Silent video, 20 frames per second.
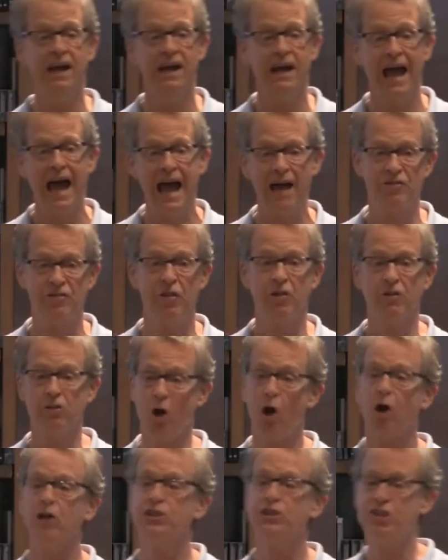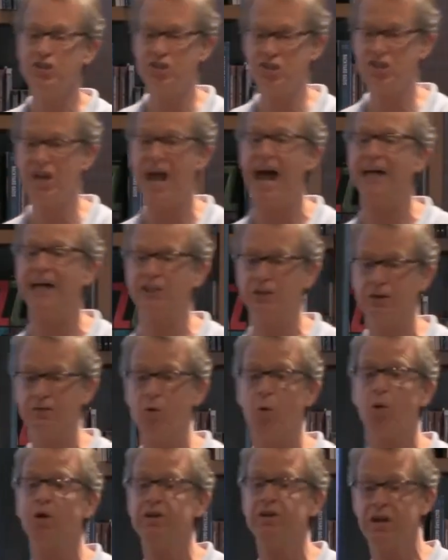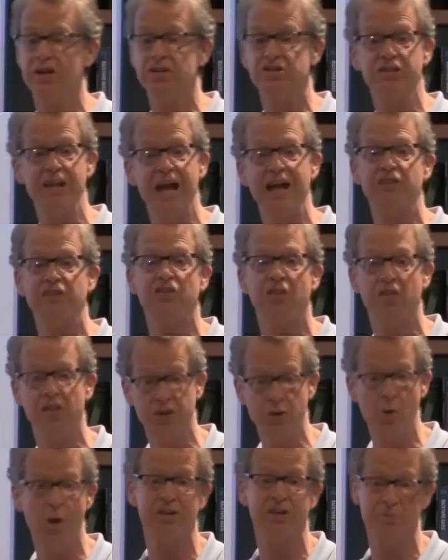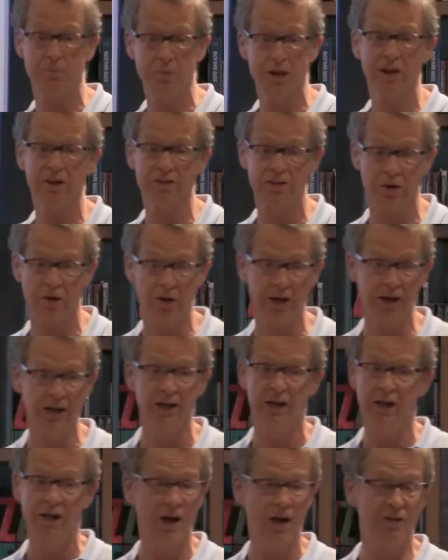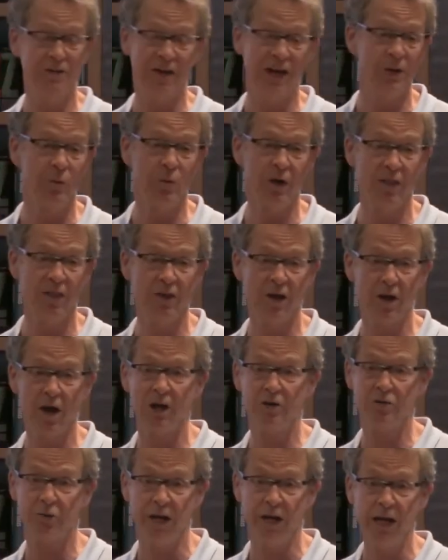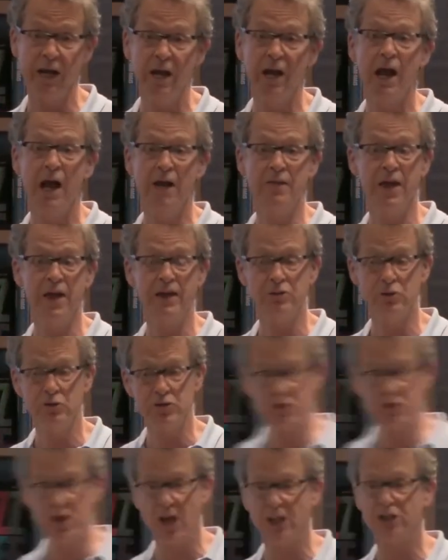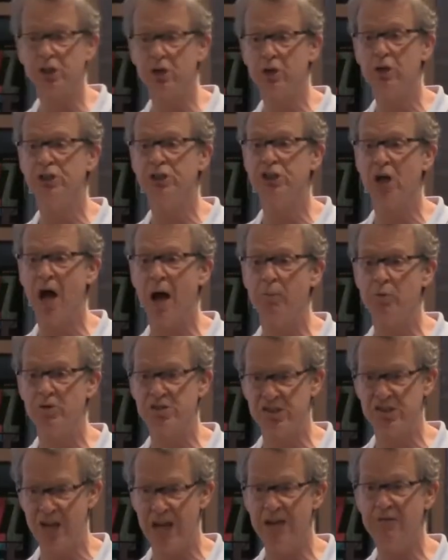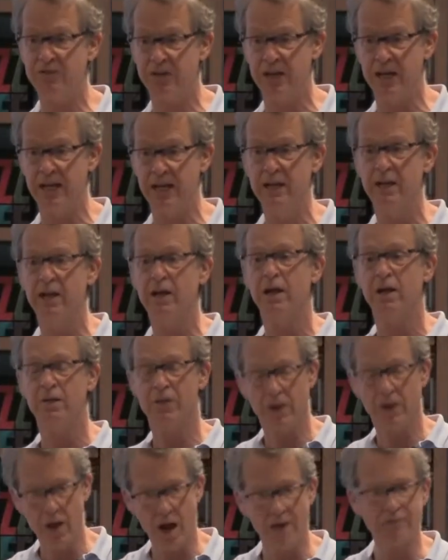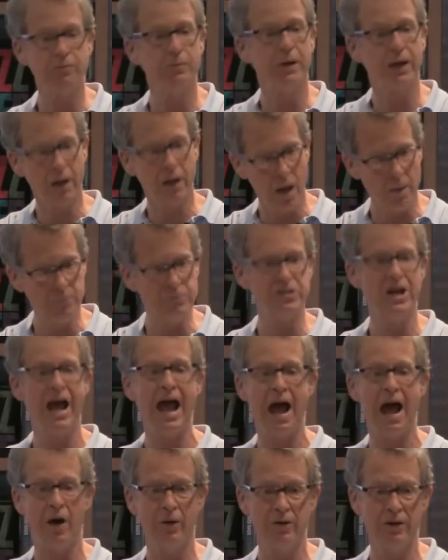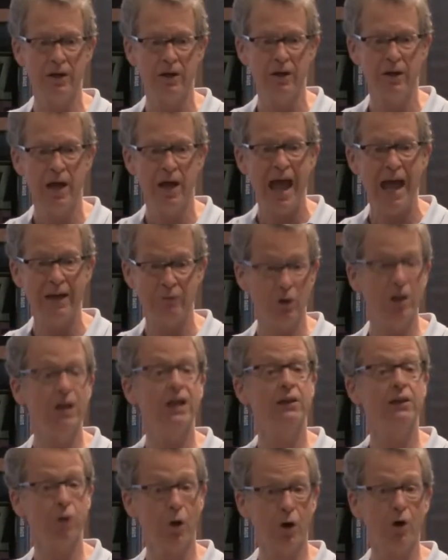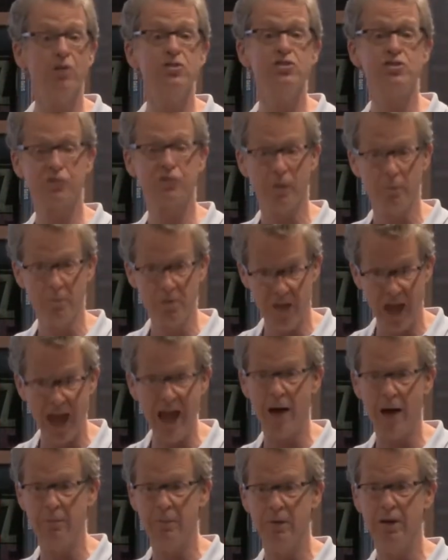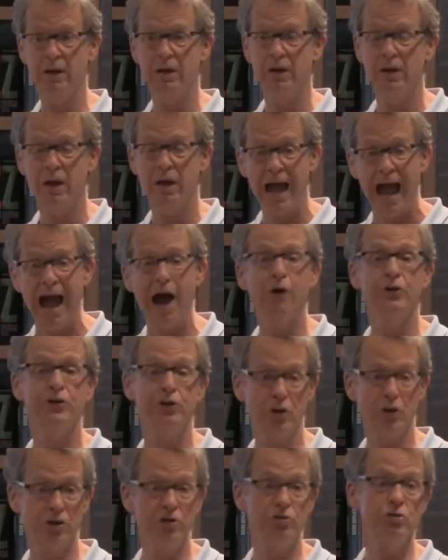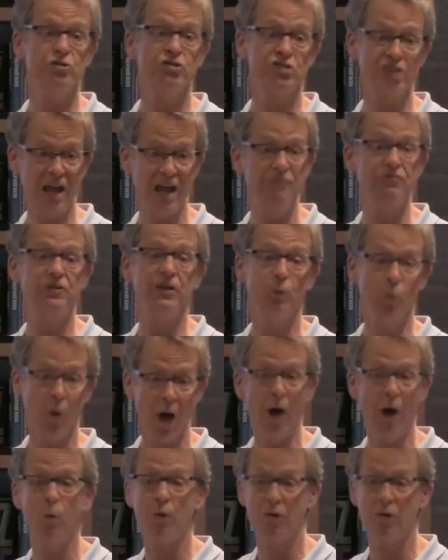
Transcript: has the largest stash of ordnance next to the U.S. military of anyone in the country. And they do such a good job with safety, the government comes down and really learns from them how you can do safety well with